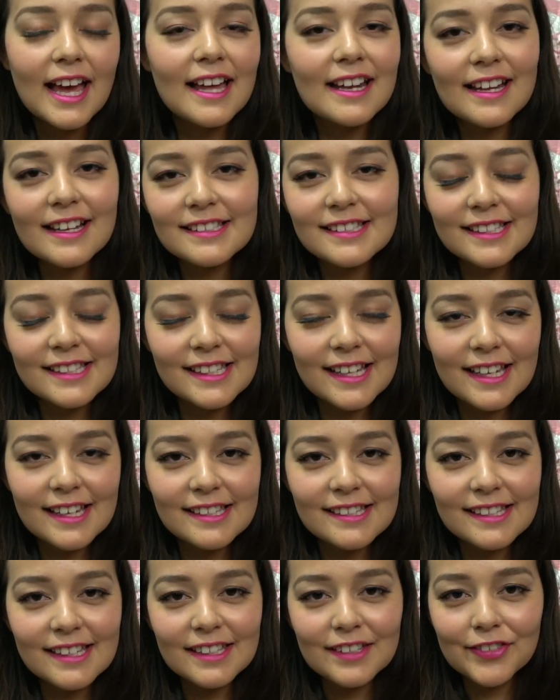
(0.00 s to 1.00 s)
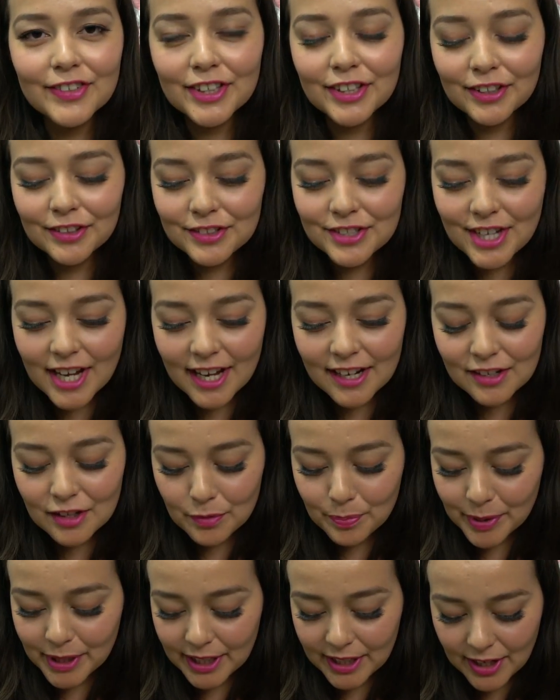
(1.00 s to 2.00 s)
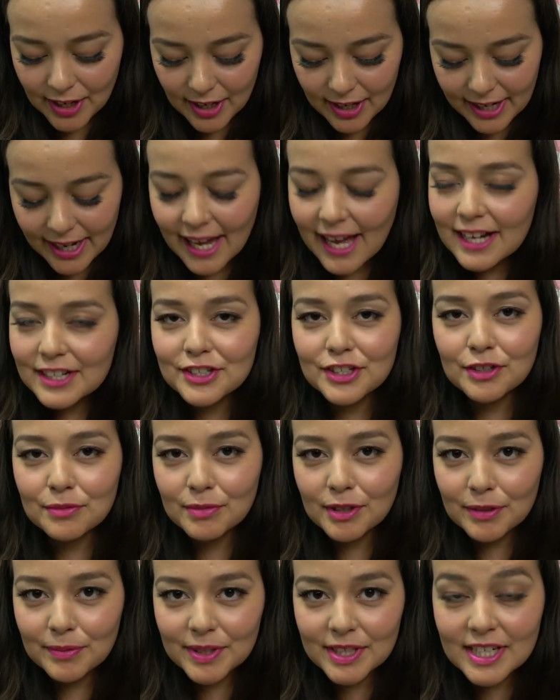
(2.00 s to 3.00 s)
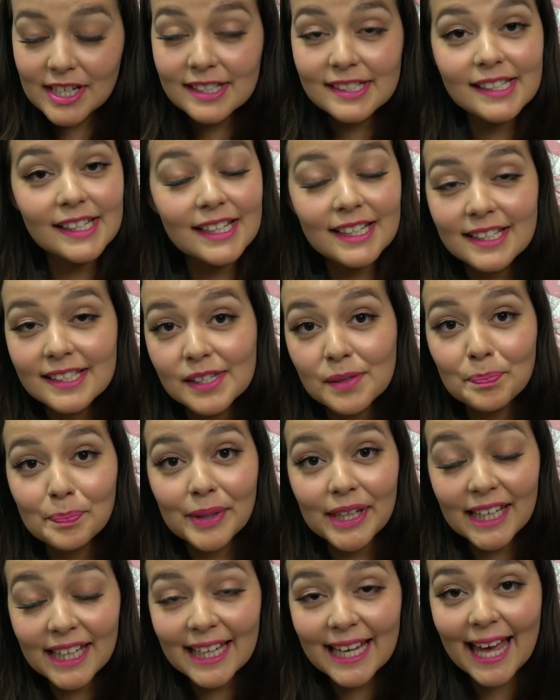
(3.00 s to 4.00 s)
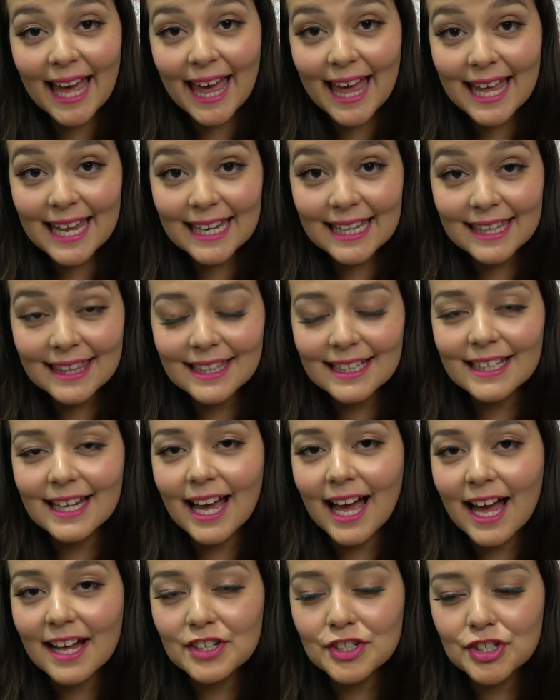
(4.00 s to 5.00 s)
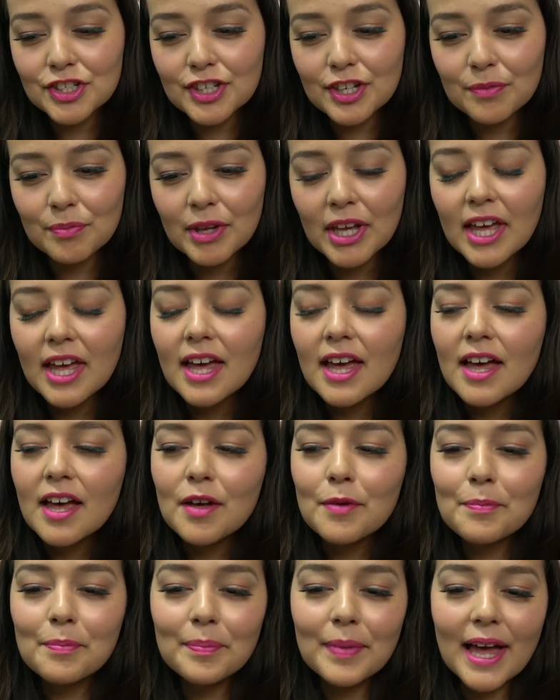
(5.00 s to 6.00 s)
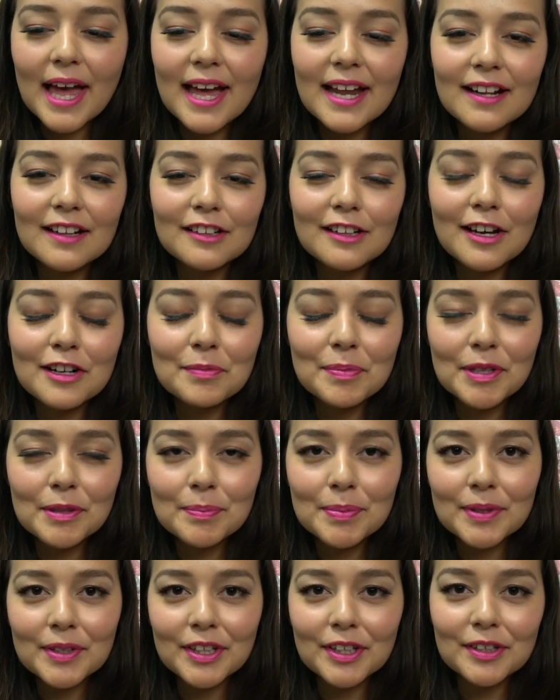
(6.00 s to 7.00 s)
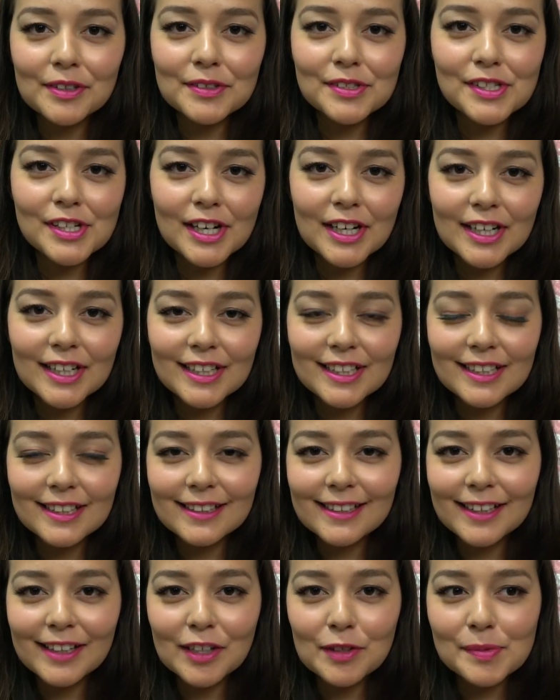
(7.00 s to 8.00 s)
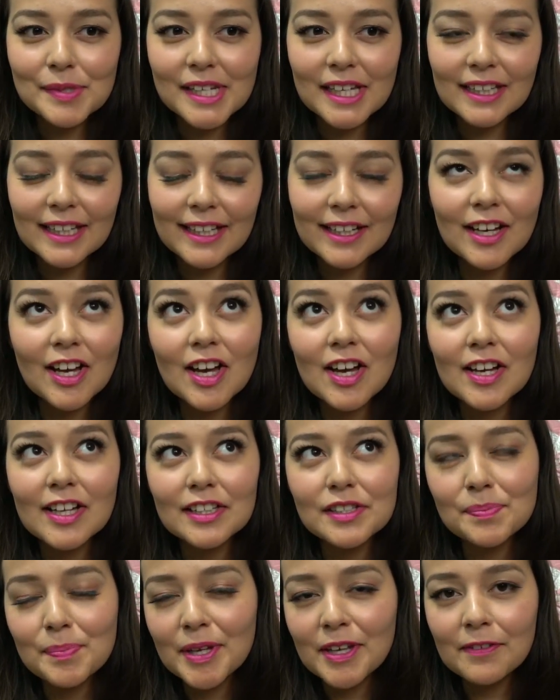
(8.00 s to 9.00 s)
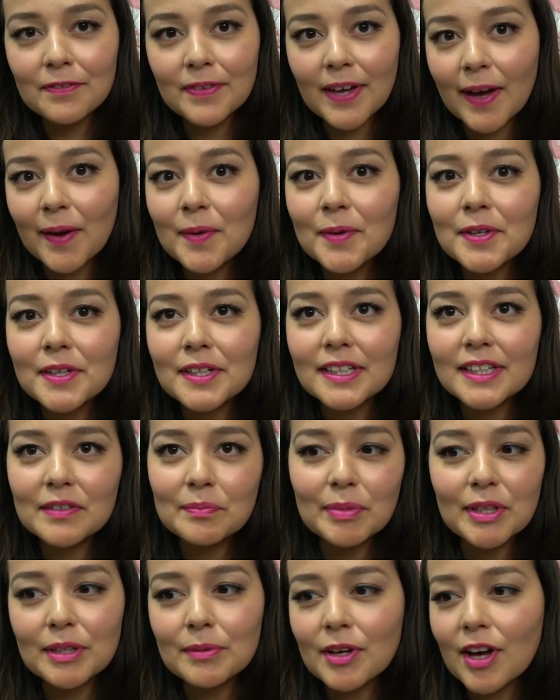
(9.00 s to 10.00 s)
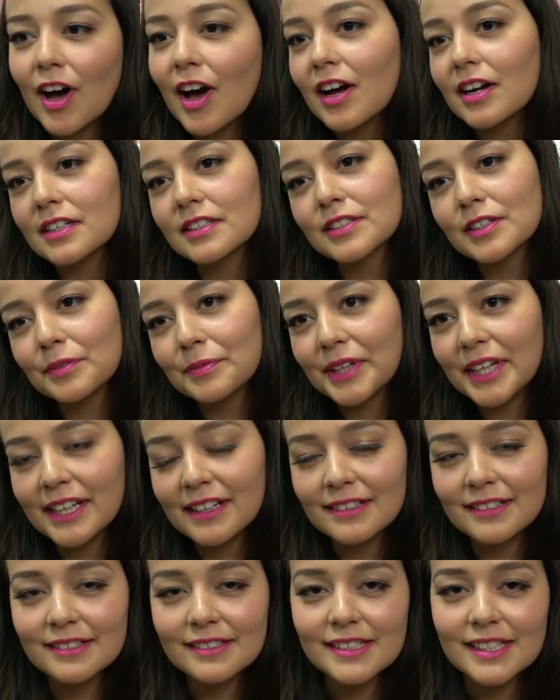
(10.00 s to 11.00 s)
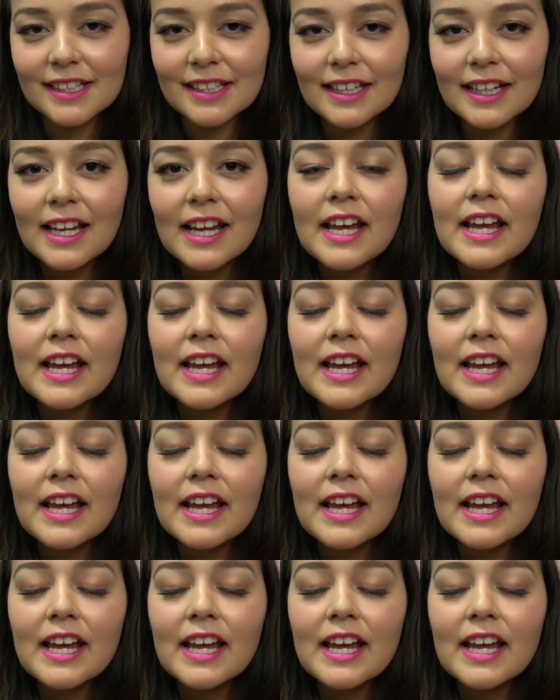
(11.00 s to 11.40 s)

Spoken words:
And as it says in the video title, Peacock Hatching Baby Ducks, it is a peahen that hatched them. And a lot of people, you know, start getting upset like, oh, it's peafowl and peacocks are males. And